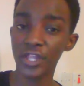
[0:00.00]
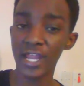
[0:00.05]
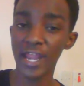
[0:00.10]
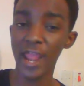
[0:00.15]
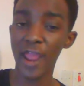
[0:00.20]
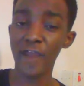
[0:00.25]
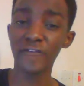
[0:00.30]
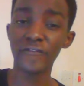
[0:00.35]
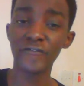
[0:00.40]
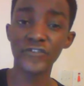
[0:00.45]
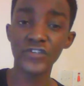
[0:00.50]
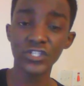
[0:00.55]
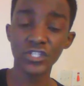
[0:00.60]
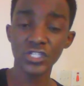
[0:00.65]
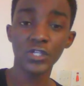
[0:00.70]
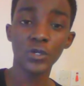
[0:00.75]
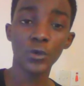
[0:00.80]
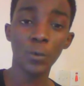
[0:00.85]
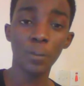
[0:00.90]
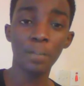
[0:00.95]
that every
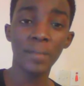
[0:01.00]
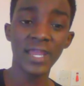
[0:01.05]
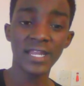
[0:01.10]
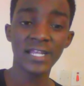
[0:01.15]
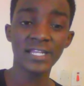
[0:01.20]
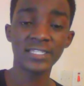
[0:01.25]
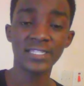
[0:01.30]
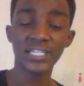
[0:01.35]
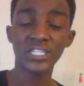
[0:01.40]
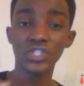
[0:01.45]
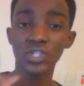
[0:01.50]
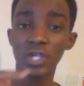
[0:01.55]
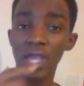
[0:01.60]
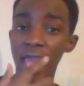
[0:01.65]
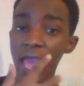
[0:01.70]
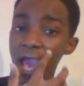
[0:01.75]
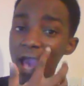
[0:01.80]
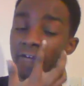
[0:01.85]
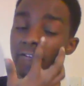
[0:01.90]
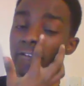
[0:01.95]
single minute that you
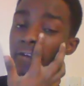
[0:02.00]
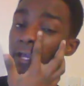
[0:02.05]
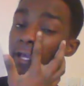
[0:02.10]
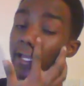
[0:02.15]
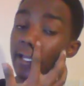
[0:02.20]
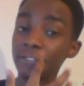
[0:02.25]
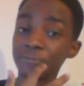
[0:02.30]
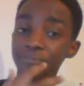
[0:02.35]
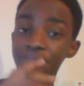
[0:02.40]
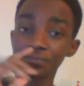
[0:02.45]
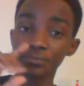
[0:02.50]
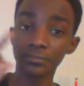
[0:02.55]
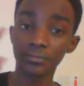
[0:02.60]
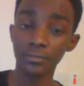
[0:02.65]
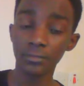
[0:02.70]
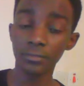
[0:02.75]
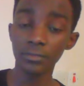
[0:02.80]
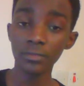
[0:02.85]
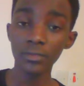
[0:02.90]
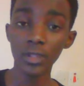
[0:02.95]
have,
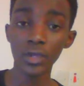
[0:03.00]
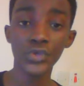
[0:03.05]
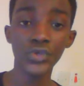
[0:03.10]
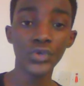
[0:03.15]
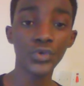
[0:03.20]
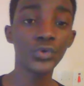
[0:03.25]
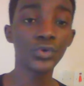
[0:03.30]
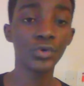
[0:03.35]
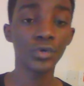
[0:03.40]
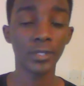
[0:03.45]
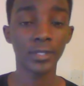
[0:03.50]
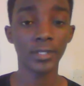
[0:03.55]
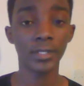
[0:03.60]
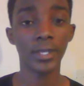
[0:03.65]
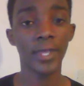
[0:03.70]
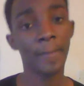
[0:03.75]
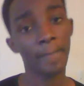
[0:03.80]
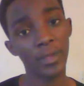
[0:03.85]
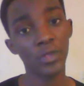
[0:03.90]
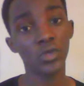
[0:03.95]
you
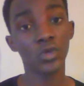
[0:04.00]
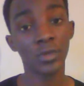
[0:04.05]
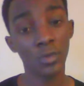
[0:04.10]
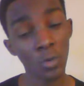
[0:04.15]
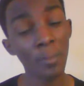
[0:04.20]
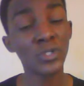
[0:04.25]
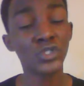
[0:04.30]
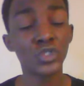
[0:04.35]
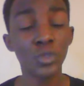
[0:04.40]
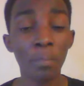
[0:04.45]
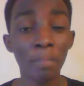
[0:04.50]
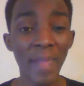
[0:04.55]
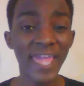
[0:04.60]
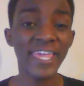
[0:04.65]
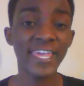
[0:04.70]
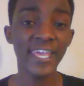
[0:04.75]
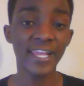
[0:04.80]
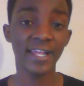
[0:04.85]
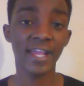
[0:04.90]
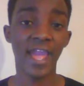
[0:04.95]
should
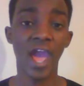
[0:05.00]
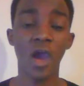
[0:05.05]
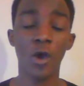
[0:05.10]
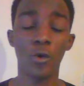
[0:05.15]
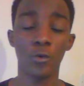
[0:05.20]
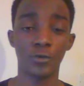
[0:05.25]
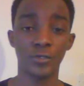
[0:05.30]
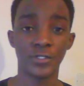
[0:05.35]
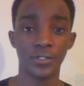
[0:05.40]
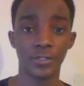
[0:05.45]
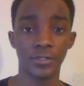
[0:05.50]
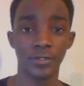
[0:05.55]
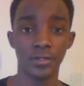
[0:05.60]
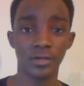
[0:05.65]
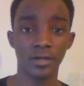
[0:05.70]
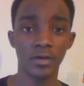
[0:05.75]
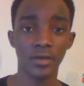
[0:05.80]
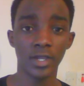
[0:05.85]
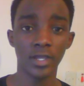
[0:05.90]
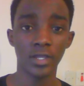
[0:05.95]
make it count.
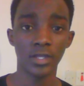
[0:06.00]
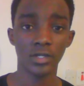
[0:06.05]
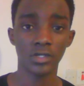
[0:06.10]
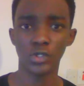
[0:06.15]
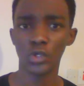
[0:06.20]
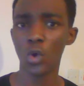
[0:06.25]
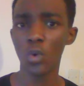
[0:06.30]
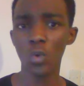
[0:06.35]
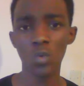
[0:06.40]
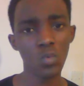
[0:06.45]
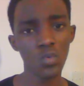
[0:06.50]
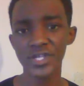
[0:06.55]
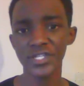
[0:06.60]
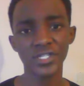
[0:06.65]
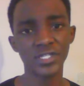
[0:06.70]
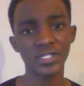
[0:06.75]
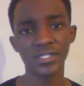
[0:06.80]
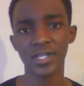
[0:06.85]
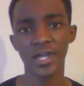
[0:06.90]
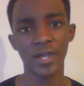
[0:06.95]
Okay, don't
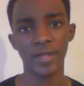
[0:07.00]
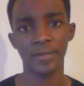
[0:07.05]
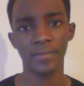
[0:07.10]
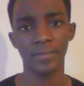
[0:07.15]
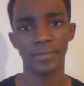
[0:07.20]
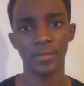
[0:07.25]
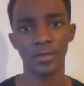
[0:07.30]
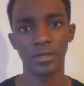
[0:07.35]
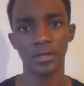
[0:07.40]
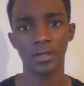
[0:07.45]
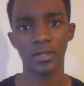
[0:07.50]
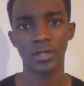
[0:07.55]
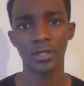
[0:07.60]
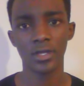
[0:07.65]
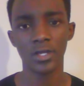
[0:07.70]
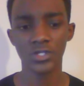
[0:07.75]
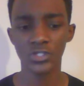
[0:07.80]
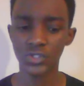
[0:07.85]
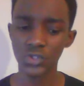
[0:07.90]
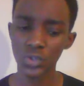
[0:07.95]
waste time.
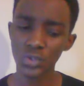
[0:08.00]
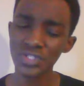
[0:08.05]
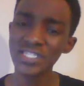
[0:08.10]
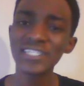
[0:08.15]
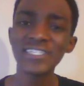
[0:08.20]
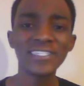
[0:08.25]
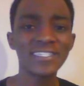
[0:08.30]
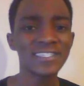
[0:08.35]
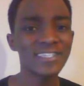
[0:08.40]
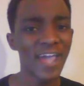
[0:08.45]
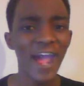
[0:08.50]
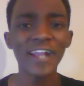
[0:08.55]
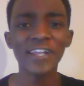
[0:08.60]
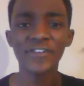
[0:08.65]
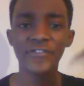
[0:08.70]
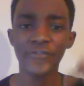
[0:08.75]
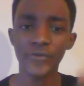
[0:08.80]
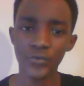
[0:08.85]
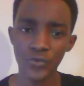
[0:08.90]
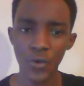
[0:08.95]
So
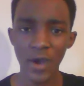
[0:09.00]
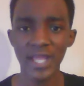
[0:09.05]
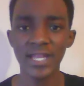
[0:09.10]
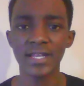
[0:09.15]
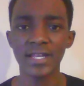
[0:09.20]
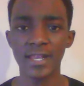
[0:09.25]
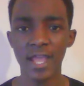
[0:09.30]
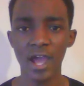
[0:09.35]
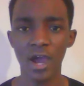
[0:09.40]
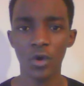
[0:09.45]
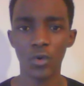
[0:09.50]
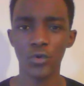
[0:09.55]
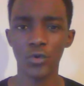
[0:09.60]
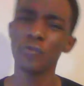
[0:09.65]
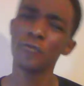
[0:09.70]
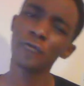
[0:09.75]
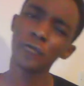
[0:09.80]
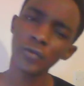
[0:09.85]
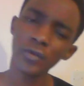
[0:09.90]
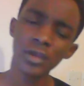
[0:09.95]
start right now.
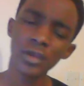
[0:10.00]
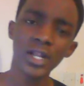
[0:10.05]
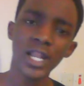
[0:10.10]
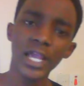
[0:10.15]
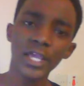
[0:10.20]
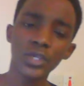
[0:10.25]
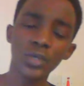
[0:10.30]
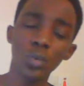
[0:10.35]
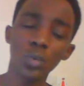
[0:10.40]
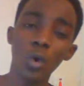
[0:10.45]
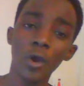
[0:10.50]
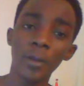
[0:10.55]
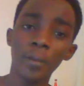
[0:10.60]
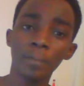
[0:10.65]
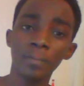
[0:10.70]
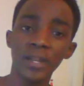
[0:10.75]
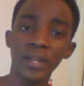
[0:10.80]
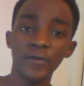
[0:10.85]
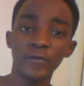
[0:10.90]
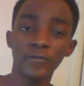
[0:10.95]
You feel like you want to
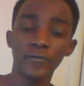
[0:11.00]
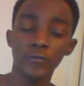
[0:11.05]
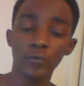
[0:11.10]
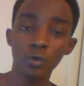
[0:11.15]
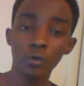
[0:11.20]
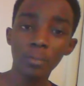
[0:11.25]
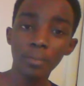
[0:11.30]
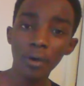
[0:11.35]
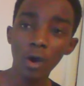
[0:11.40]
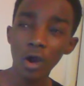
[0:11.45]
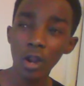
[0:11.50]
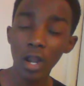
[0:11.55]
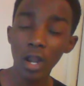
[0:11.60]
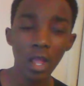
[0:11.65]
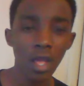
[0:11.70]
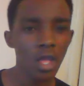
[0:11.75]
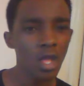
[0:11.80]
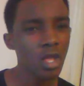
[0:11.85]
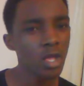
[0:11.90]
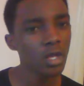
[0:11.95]
play football,
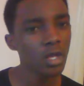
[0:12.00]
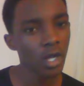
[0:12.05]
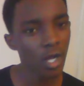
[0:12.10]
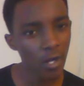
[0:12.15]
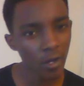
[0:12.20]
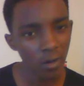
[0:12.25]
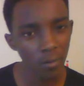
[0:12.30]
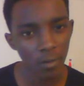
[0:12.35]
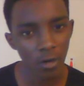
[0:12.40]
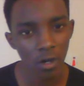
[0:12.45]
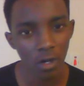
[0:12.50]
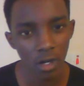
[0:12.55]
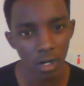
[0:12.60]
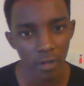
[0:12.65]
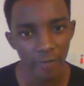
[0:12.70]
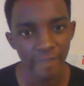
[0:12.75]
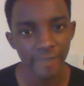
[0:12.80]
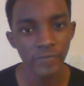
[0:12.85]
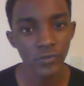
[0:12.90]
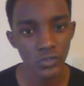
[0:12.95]
come on,
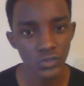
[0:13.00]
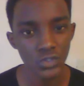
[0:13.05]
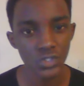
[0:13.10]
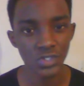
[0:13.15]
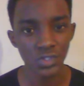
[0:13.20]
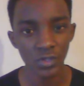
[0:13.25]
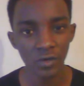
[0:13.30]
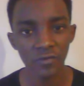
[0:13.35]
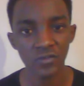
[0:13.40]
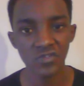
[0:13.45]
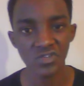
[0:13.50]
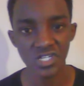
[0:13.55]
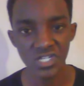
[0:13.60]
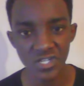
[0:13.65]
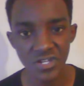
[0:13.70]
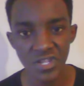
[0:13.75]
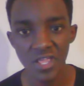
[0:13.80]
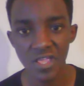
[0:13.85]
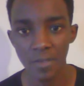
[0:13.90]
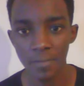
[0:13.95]
find yourself a
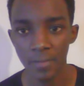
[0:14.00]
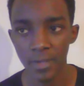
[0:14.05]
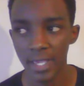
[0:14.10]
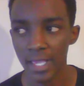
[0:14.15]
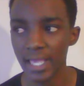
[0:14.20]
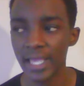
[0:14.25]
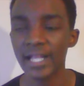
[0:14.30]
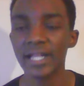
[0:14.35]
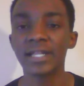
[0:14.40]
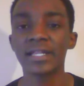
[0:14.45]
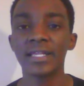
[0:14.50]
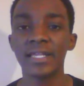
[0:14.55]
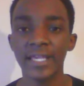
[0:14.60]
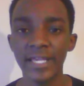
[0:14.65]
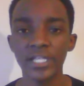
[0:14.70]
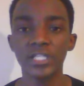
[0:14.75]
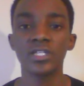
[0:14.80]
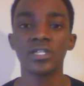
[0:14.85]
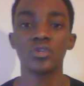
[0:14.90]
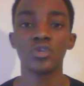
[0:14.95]
team and
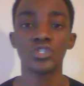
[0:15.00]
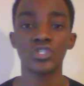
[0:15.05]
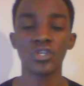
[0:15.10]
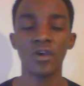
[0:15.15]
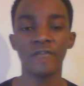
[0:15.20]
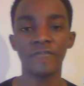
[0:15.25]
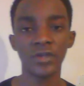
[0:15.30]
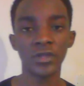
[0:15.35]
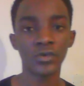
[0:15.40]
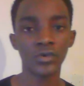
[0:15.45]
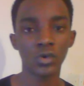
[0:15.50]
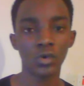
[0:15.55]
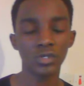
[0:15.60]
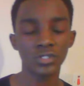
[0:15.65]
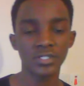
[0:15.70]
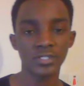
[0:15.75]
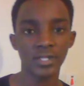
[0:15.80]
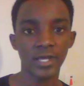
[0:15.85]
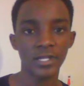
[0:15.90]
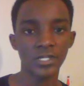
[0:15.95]
get yourself enrolled
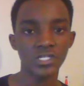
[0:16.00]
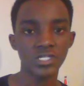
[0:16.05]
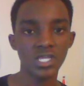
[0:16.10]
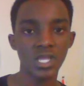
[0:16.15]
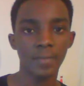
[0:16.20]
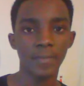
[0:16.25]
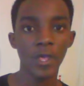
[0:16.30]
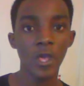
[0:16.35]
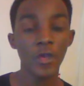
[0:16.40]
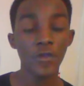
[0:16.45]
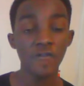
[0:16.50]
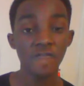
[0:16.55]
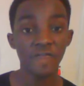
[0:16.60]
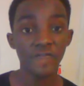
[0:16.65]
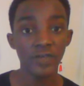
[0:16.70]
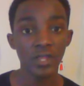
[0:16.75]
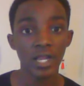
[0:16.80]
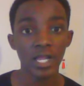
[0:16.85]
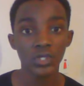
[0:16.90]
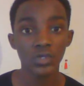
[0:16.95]
in that team. You
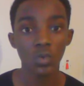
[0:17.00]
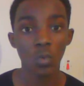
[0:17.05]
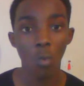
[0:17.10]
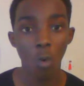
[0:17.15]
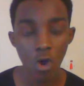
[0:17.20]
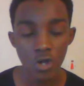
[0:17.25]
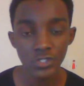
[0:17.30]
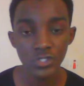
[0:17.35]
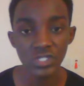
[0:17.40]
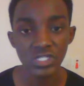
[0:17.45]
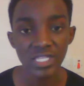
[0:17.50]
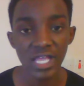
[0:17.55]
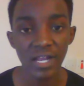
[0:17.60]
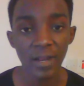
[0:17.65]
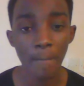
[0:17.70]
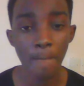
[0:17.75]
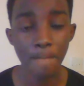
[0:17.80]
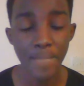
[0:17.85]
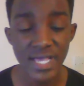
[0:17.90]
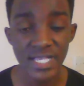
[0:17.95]
feel like you want to start
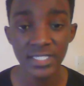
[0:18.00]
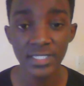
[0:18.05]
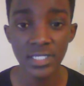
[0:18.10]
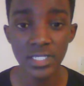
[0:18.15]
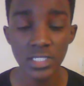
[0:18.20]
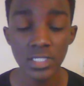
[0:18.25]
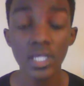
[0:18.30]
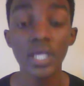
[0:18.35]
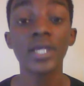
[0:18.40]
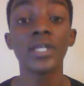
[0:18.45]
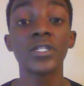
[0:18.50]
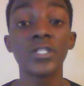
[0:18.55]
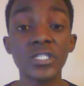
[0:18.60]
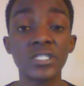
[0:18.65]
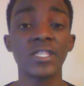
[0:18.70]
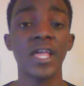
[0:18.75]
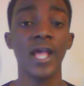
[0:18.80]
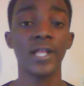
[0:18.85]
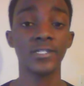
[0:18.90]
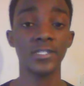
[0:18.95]
a business,
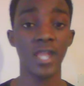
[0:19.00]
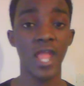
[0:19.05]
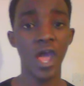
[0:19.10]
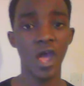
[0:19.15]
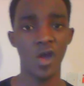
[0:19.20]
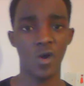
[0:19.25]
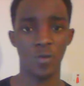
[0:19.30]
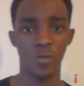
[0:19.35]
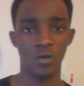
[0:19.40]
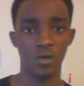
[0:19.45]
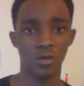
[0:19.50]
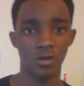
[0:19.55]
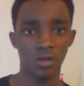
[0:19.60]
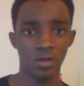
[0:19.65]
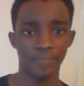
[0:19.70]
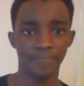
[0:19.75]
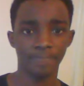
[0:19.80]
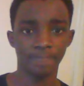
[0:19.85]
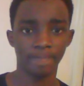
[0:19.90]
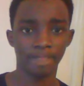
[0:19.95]
start now.
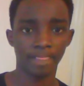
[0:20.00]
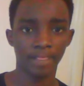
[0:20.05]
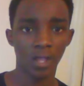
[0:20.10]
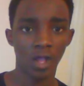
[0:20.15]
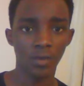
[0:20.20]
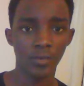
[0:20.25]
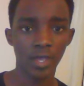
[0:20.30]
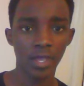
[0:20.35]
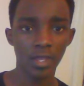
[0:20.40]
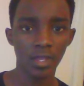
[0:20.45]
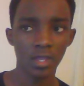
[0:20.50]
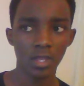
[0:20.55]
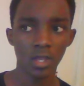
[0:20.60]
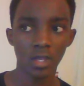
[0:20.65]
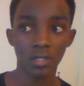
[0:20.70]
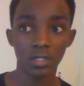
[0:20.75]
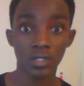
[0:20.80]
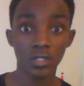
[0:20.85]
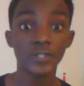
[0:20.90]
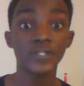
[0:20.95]
Okay,
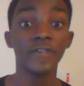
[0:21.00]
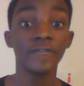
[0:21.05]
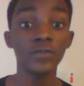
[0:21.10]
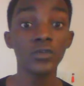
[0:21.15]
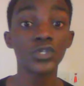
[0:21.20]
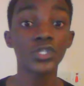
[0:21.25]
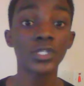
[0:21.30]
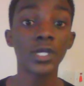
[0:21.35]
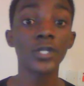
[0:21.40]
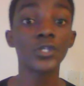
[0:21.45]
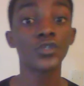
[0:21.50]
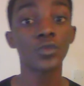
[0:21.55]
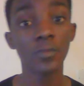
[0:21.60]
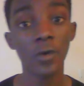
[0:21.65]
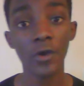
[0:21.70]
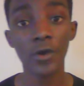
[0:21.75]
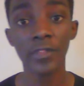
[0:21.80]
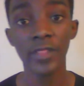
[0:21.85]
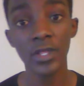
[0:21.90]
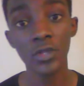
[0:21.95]
because if you start
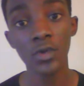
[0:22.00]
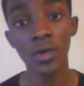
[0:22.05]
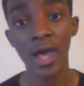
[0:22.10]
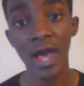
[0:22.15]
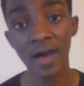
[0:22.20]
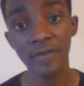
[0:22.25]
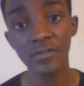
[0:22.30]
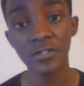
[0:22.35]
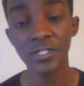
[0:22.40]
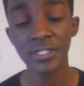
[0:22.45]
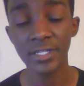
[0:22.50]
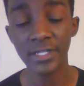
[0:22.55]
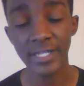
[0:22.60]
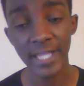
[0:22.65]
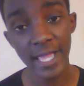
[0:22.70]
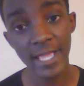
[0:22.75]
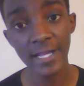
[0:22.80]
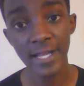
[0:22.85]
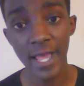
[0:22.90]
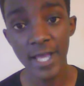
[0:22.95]
tomorrow, then you have a
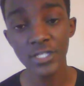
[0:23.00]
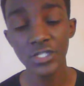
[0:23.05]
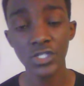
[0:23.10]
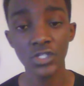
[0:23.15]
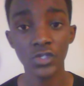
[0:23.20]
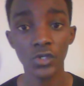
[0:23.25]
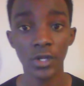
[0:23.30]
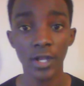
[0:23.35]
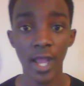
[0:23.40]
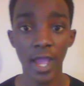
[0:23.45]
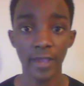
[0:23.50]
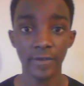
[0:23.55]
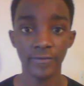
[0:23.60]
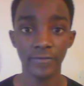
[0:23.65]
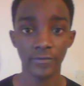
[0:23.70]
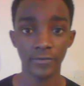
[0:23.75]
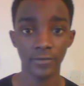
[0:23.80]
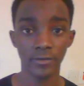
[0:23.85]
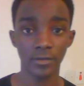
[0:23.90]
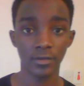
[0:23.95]
day less in your
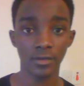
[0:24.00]
life.